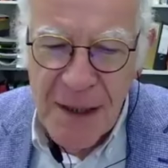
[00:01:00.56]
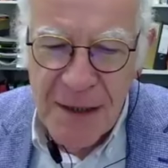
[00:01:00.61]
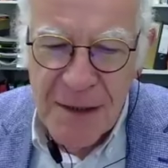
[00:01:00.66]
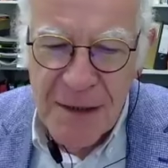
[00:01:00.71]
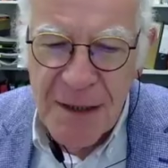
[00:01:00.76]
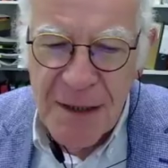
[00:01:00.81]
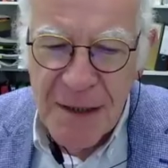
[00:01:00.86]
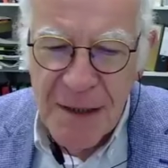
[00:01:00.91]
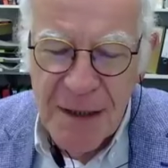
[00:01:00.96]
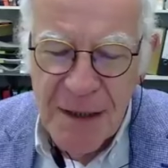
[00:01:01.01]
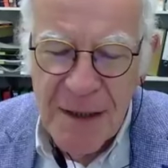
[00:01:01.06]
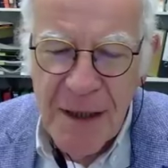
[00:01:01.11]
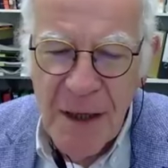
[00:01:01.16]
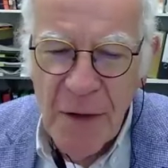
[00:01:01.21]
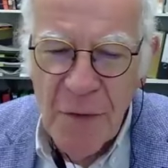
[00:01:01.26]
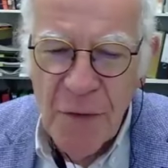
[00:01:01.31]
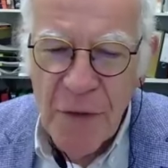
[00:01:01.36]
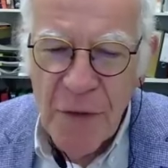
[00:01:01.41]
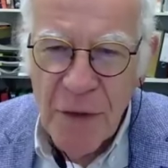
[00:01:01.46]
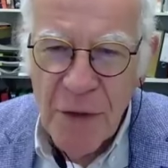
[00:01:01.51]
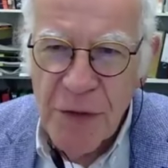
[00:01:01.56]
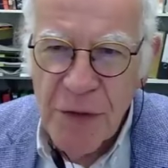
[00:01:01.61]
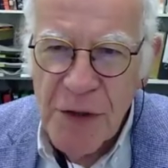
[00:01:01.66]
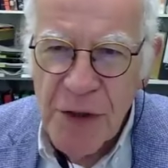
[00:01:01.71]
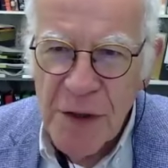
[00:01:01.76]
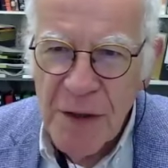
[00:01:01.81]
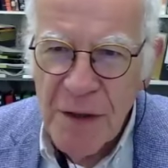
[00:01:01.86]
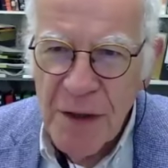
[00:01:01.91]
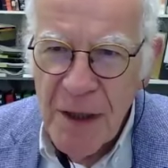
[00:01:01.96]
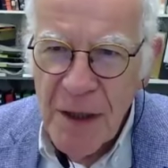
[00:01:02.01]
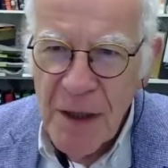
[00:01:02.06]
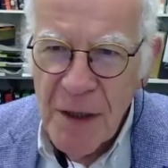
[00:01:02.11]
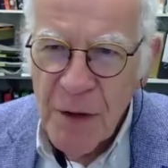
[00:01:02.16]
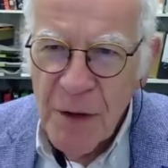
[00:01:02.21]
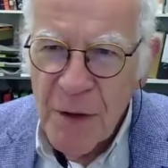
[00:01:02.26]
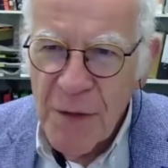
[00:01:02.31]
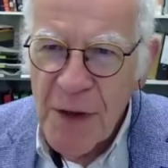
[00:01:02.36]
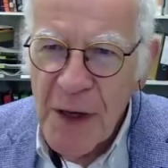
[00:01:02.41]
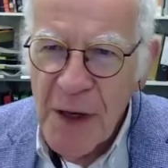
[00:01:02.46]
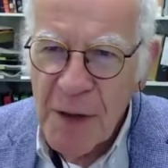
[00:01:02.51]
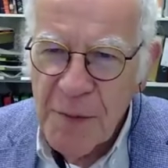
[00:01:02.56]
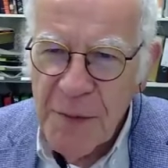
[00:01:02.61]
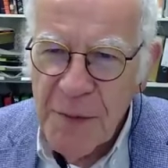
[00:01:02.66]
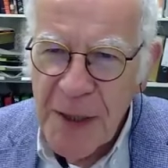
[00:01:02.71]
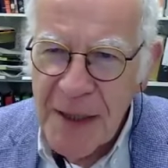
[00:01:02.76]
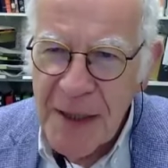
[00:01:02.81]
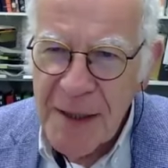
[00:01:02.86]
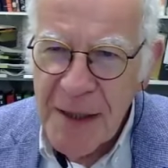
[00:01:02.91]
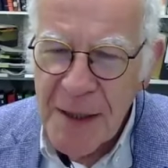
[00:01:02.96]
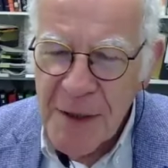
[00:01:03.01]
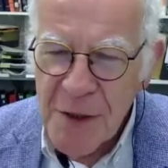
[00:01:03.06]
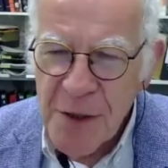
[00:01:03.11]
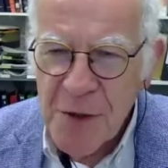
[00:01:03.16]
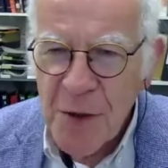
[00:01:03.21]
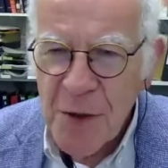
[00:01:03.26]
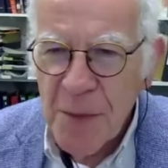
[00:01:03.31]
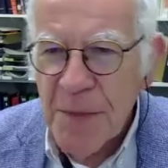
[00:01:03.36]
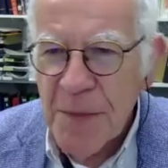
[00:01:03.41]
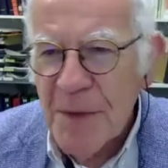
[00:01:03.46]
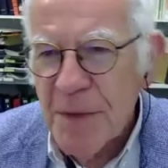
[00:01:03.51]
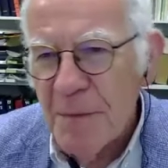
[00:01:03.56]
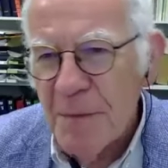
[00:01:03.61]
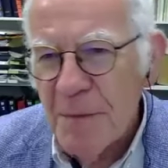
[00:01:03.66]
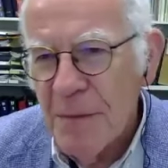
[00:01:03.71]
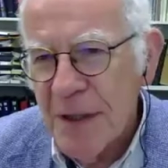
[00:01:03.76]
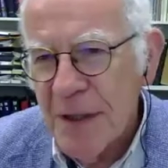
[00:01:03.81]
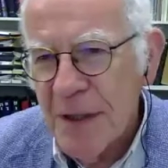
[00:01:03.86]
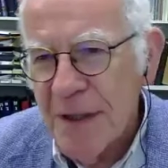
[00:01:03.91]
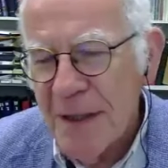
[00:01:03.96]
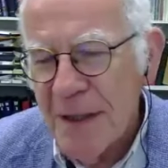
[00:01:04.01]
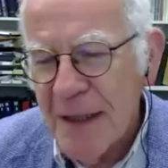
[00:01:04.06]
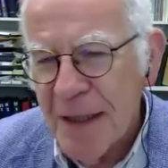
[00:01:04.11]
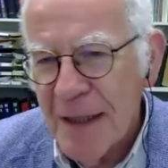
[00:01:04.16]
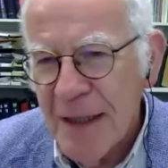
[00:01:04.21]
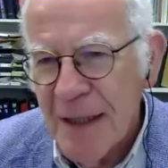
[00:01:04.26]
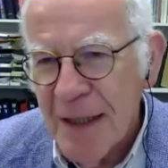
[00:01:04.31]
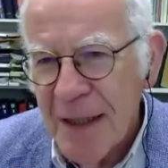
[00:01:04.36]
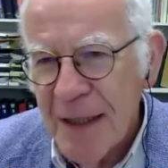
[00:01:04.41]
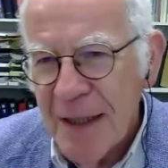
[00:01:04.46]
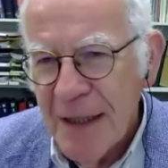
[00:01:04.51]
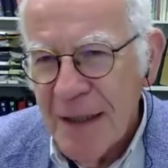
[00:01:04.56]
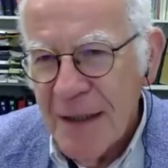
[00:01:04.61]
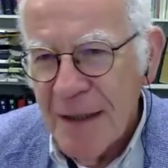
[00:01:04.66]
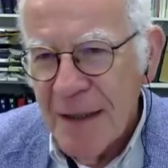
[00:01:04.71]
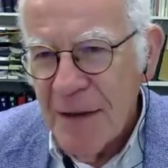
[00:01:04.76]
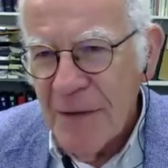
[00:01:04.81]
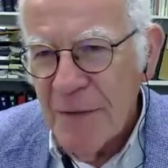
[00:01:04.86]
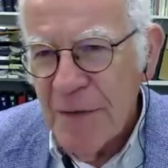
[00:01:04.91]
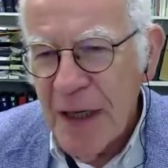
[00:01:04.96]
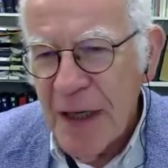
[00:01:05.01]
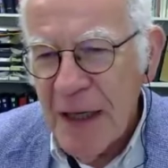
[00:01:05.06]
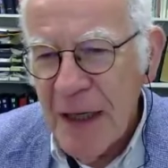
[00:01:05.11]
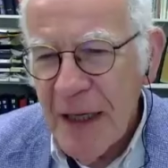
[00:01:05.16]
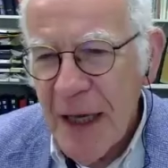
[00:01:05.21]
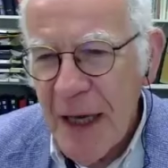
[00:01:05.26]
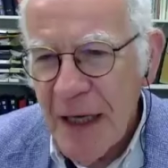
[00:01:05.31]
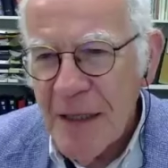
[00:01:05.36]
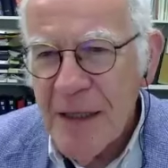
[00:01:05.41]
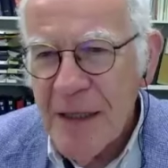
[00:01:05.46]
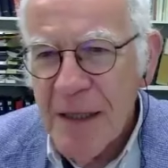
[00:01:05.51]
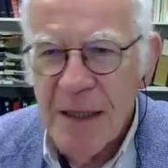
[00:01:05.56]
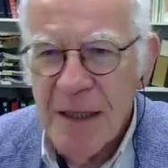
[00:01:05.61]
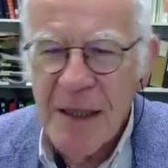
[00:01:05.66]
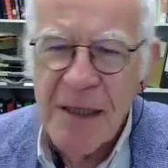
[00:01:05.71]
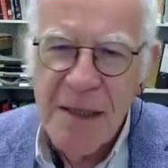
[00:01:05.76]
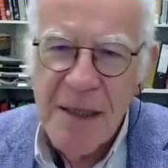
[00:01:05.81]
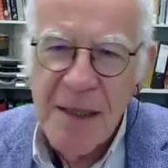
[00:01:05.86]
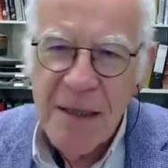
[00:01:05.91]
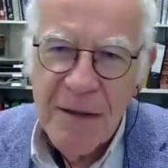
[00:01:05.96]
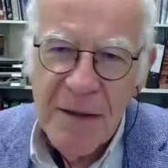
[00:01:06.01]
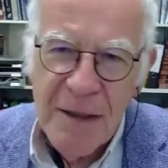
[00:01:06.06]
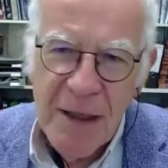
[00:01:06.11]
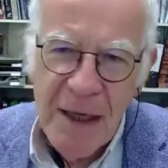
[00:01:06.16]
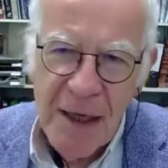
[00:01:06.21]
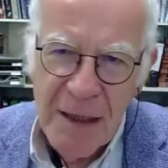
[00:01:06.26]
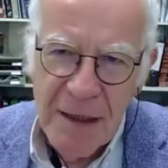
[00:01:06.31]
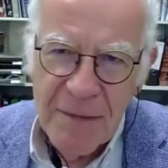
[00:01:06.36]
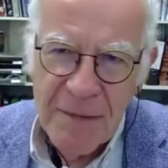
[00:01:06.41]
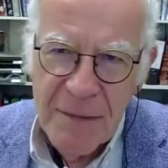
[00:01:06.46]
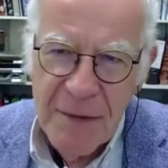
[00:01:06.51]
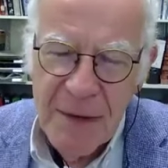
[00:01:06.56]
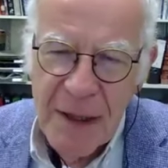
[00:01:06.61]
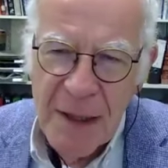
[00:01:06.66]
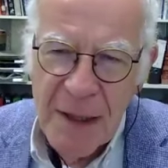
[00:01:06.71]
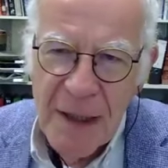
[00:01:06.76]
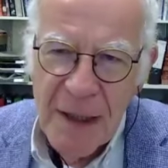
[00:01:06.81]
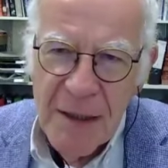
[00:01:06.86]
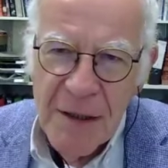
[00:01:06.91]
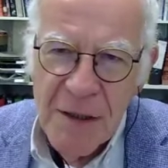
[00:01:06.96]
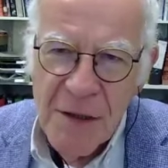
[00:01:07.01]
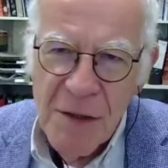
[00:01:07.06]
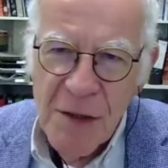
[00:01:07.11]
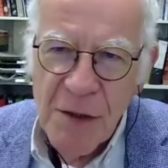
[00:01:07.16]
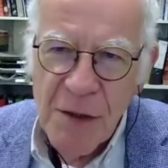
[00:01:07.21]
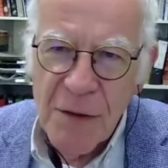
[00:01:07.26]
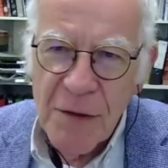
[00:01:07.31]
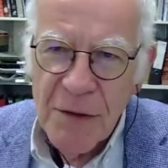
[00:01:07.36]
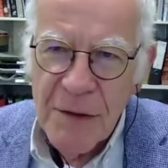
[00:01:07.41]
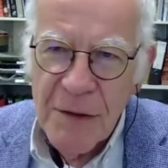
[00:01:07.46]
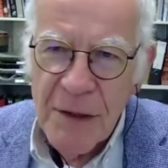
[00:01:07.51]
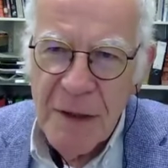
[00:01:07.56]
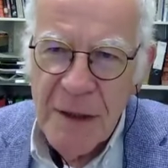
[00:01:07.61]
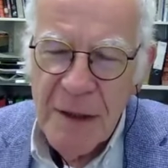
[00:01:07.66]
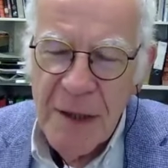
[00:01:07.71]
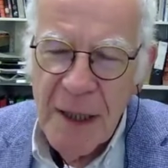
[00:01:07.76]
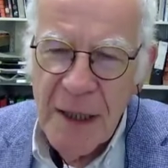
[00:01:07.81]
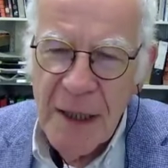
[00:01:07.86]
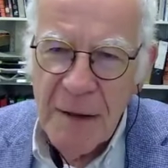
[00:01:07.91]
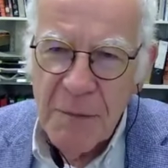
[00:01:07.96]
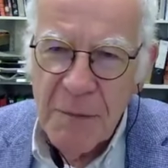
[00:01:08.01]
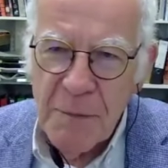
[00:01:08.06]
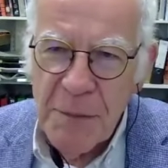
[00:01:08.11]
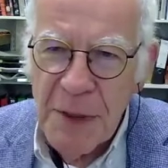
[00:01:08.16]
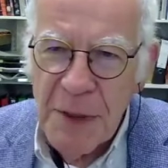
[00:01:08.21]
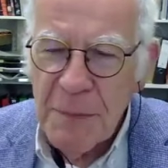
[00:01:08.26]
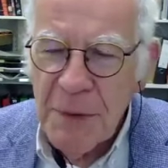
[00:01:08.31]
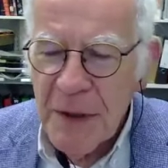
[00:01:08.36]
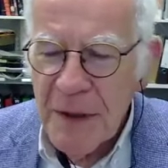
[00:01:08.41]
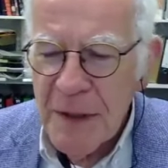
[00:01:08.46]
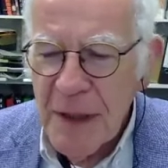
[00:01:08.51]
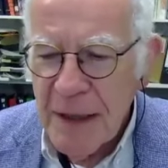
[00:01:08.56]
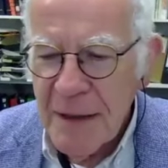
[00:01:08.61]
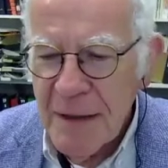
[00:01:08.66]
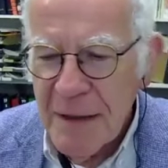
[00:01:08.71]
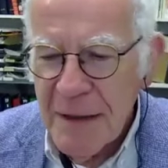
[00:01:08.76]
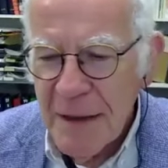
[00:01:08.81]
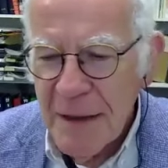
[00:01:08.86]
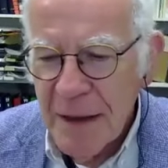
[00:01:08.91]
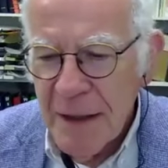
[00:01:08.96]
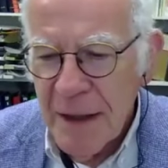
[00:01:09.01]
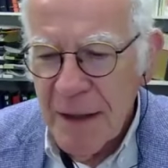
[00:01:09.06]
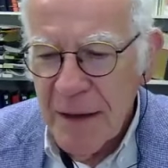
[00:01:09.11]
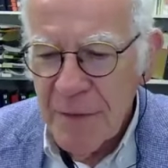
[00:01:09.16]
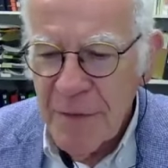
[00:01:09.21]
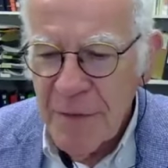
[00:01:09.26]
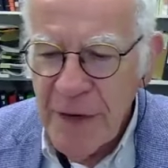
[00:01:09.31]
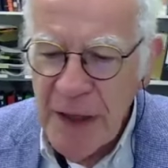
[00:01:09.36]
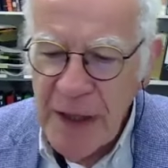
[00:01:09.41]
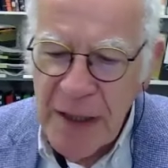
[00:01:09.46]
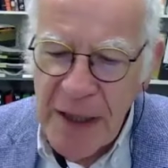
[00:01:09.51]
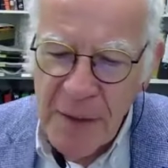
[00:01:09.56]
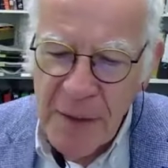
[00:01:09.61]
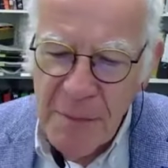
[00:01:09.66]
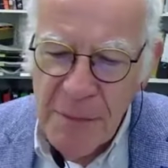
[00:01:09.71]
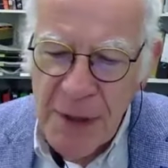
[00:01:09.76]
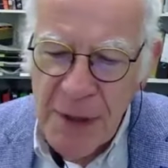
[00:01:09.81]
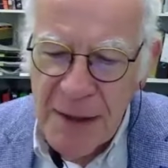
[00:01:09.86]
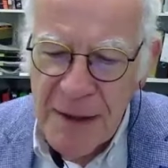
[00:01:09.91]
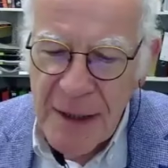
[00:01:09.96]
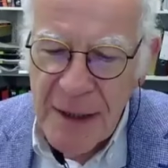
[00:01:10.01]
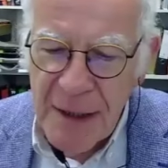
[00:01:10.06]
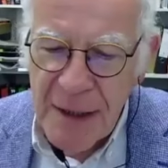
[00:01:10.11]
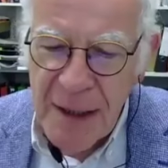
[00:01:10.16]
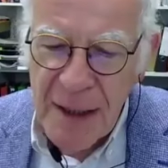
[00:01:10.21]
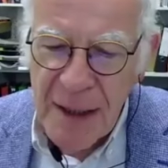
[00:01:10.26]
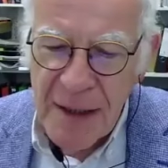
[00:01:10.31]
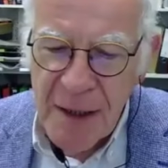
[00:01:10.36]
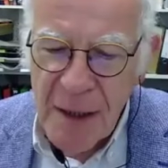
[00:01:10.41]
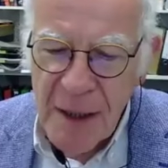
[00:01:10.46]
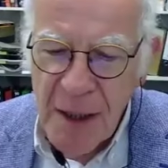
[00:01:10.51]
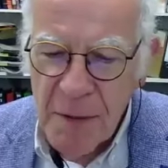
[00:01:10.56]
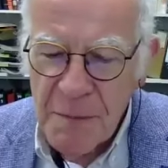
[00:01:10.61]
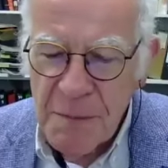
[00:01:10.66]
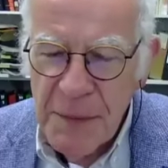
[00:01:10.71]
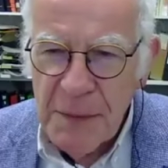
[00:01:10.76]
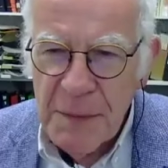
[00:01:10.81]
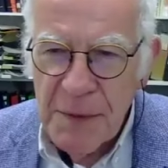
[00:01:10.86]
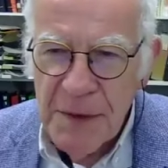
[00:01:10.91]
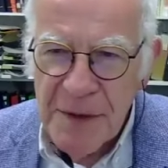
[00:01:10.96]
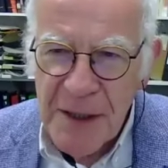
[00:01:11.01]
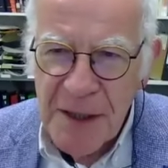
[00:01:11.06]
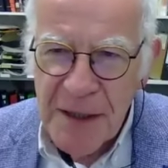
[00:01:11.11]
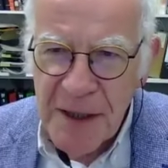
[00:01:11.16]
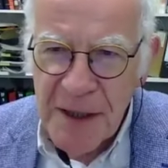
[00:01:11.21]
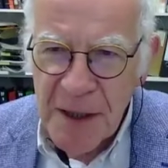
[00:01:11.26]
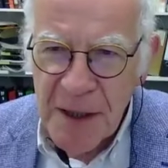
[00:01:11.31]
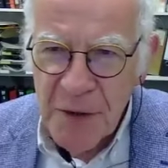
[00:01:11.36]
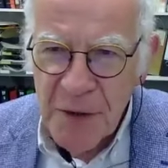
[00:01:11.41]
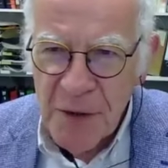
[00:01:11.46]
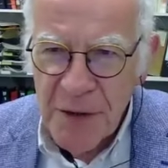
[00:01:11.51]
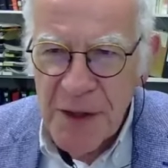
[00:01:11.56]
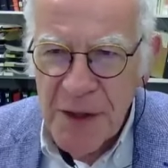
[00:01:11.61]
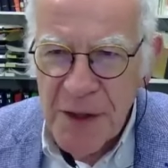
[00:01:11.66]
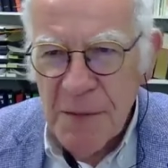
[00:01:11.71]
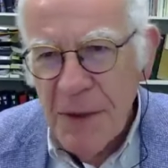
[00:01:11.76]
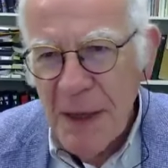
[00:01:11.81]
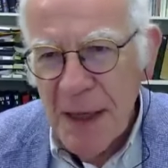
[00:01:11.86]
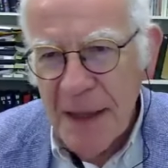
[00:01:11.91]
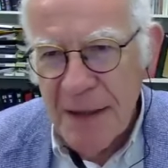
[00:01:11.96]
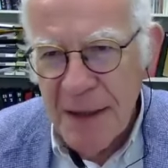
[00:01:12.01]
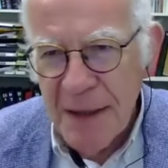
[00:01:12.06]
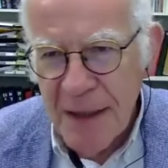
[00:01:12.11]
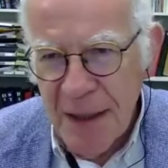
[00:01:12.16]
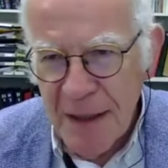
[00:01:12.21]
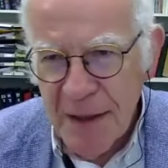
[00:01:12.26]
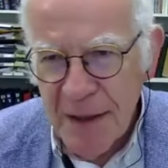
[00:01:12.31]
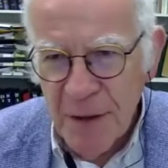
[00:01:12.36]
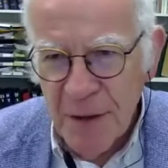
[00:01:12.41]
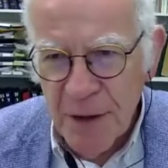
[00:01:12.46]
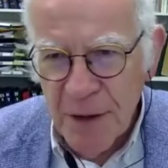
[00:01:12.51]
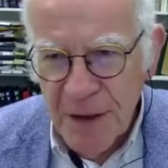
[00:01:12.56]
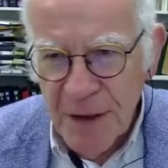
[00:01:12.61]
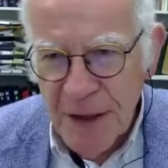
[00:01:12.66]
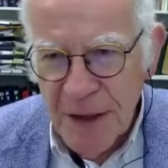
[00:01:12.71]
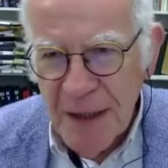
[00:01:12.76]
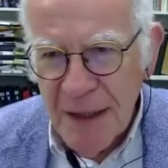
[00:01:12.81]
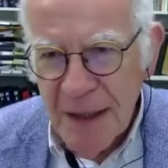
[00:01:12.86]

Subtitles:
idea that evolution of our brain has stopped, but the variation is still there. So there are people that are very empathic, and there are people that are not empathic at all.